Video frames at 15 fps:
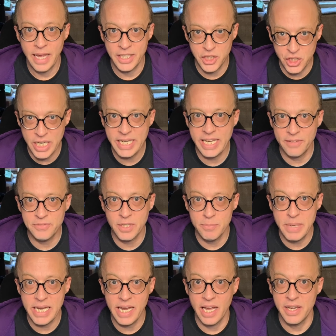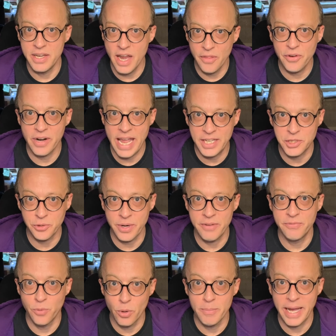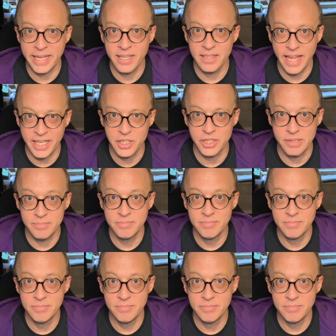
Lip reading: and she gifted me another entry for my collection.